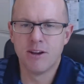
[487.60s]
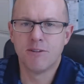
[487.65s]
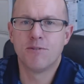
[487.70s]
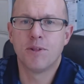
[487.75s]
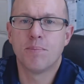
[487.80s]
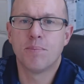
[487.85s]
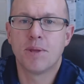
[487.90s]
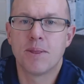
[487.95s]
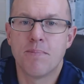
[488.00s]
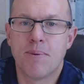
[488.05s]

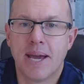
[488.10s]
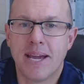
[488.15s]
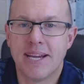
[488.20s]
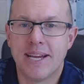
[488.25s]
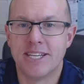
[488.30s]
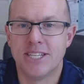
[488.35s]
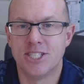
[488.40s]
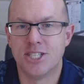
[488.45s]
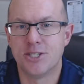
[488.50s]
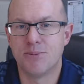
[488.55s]
flipping the
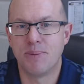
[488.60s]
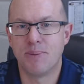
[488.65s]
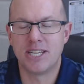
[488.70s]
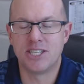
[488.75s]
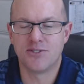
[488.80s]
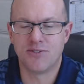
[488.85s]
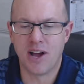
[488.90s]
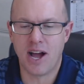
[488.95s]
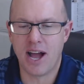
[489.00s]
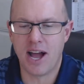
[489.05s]
page
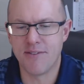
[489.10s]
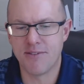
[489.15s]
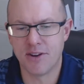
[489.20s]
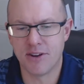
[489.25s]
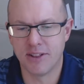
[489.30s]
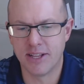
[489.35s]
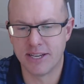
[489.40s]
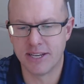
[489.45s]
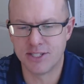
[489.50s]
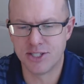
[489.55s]
5
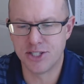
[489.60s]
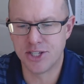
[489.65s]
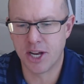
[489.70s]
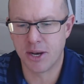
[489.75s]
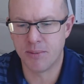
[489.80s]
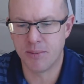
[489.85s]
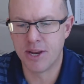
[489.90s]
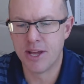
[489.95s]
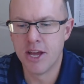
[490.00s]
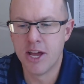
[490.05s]
here, ladies and
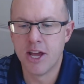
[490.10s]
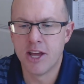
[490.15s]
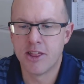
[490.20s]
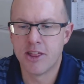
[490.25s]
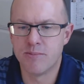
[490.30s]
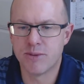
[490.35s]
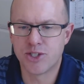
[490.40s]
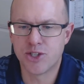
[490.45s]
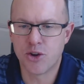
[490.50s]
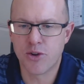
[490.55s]
gentlemen.
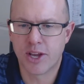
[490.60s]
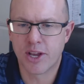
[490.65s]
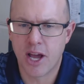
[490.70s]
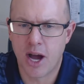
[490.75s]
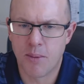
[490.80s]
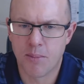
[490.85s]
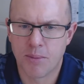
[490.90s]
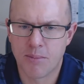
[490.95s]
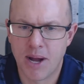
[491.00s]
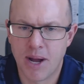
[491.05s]
The Missouri
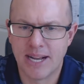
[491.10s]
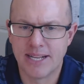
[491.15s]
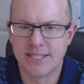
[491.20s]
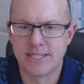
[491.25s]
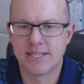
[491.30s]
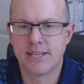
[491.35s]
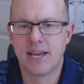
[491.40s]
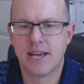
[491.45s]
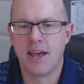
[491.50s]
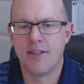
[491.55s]

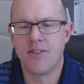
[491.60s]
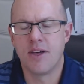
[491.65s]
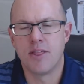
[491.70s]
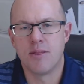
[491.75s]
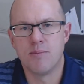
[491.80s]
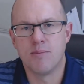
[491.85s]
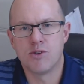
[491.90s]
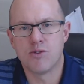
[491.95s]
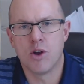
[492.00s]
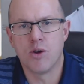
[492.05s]
Compromise and then
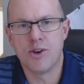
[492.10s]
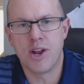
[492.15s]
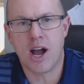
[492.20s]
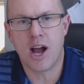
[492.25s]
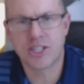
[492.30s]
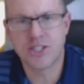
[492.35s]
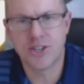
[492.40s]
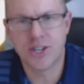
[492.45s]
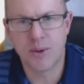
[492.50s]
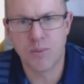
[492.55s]
the Monroe
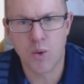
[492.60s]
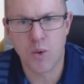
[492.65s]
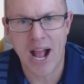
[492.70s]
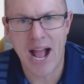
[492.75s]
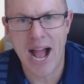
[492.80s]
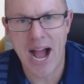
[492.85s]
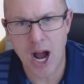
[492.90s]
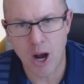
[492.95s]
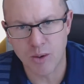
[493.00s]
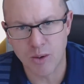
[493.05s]
Doctrine, and we're
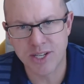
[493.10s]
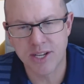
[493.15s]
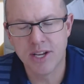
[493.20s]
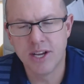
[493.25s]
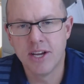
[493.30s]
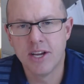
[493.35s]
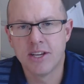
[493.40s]
out.